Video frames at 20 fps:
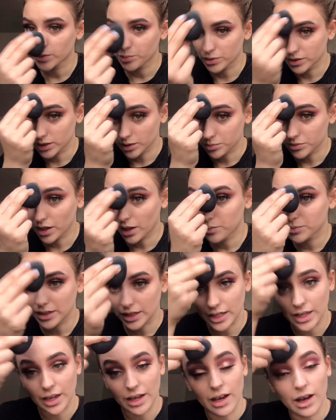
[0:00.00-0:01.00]
but sometimes I
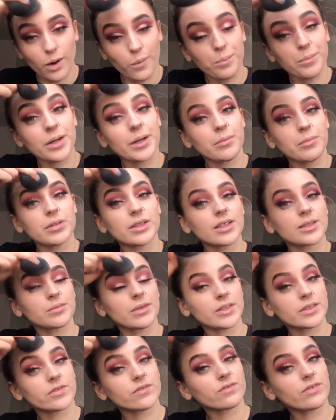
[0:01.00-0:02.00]
can't help it because my
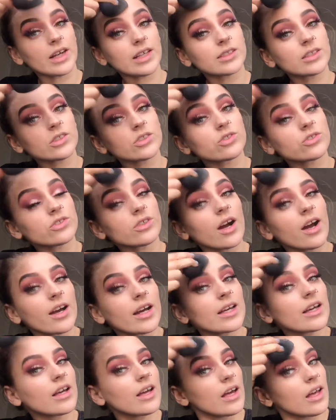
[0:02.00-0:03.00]
face is dry
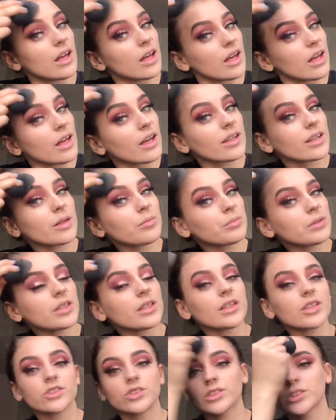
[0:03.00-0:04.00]
and it'd be
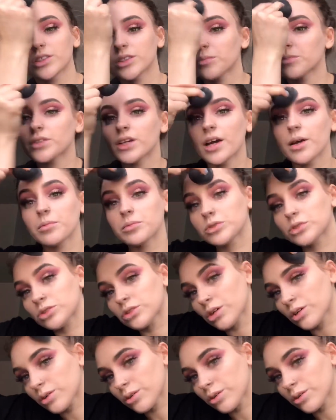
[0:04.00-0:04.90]
itching sometimes. So